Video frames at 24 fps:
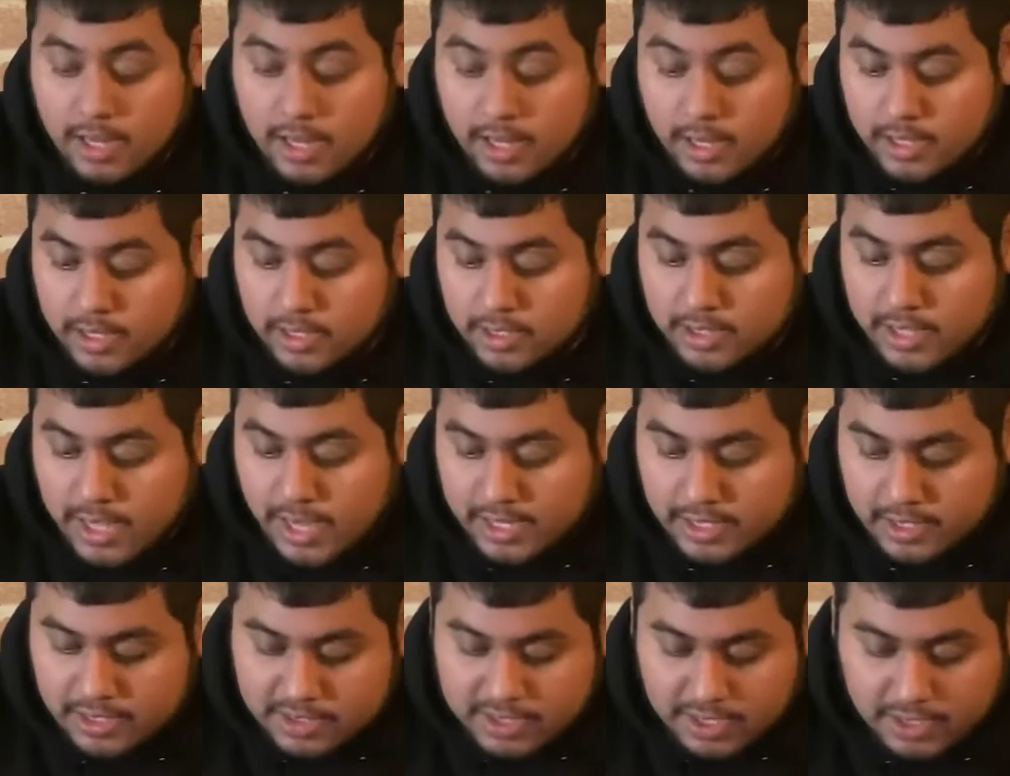in the
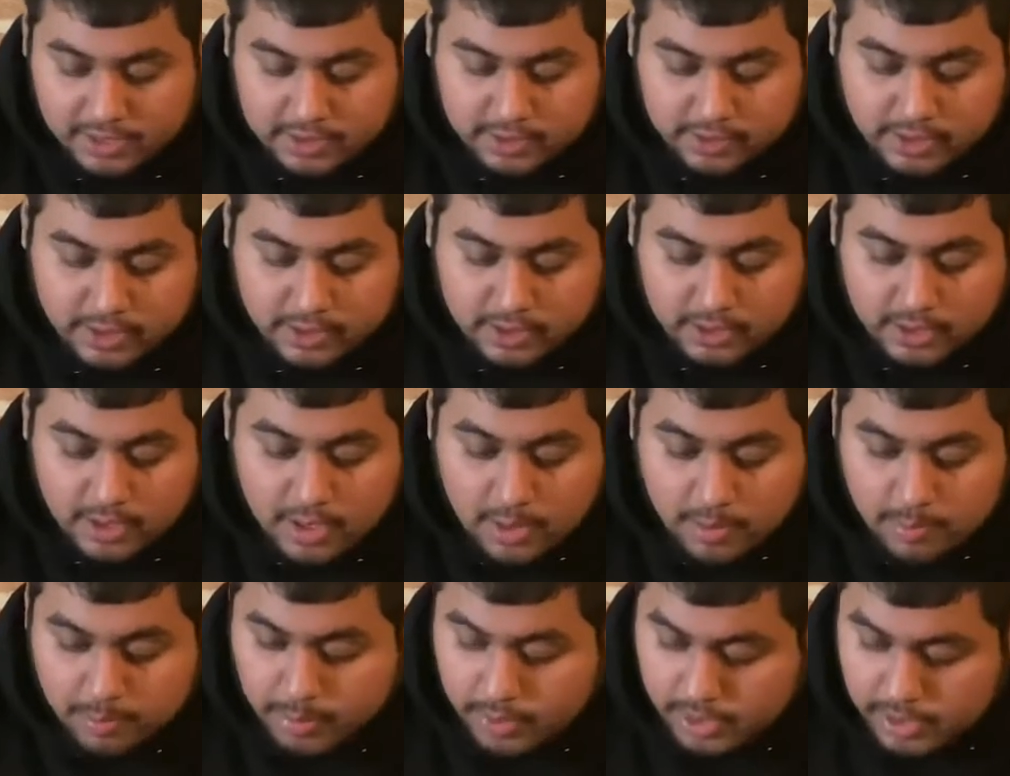edit text setting.
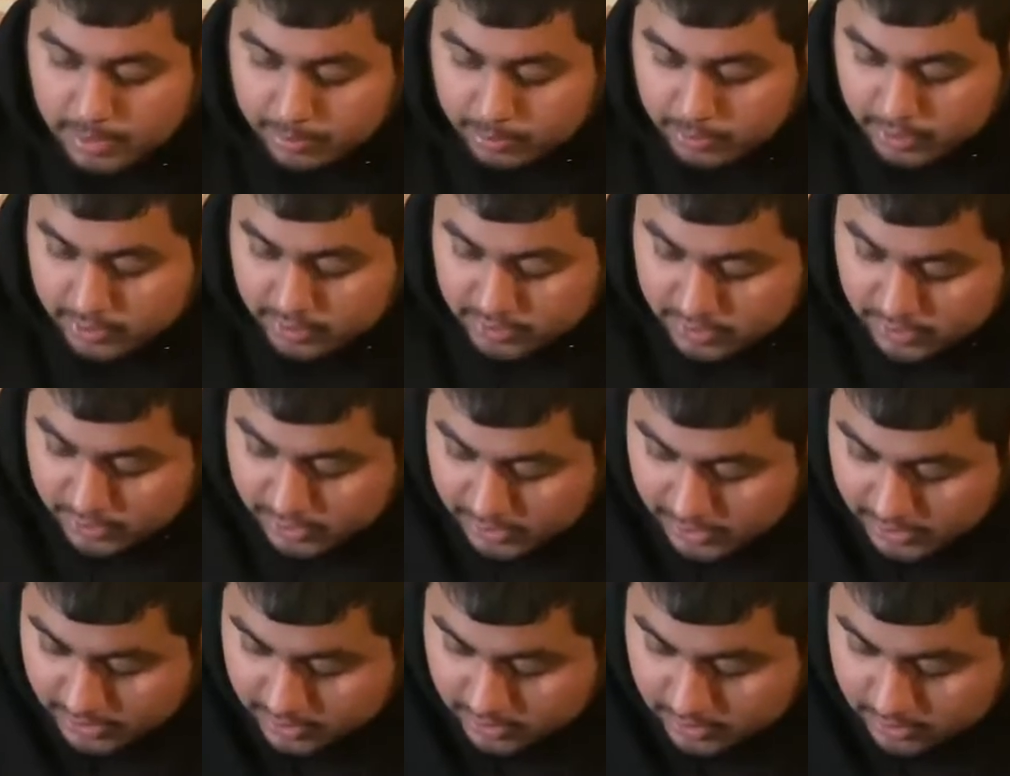But I'm going to
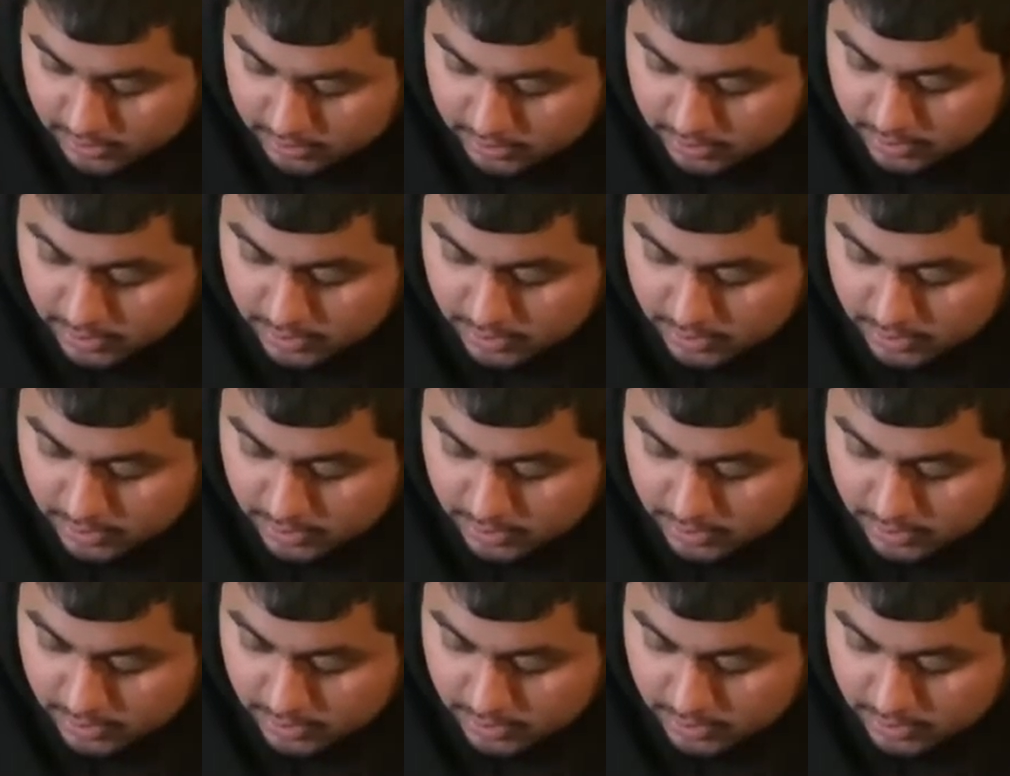select it.